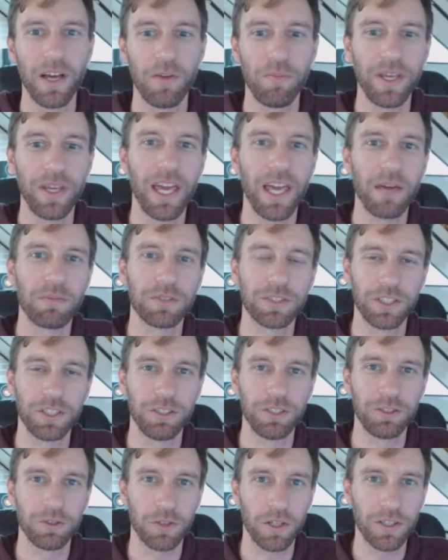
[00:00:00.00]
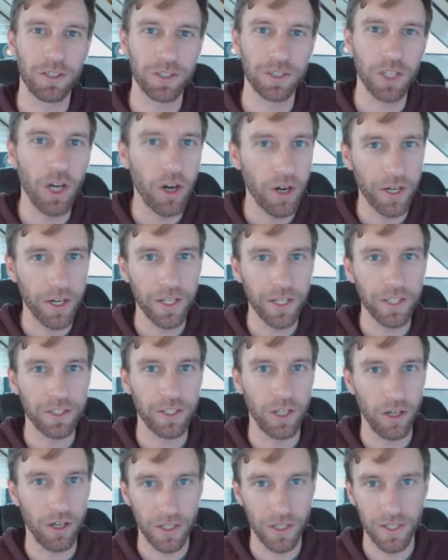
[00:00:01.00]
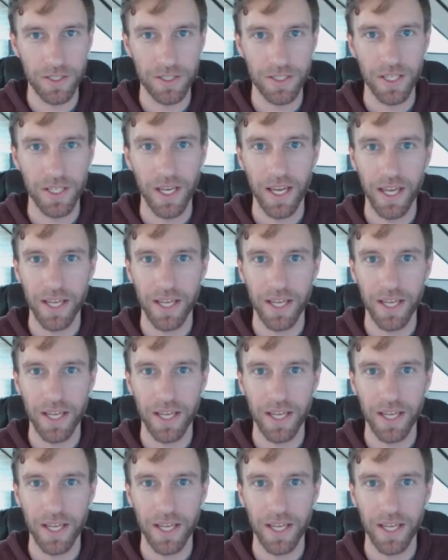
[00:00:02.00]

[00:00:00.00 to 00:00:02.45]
Being able to draw targeted cards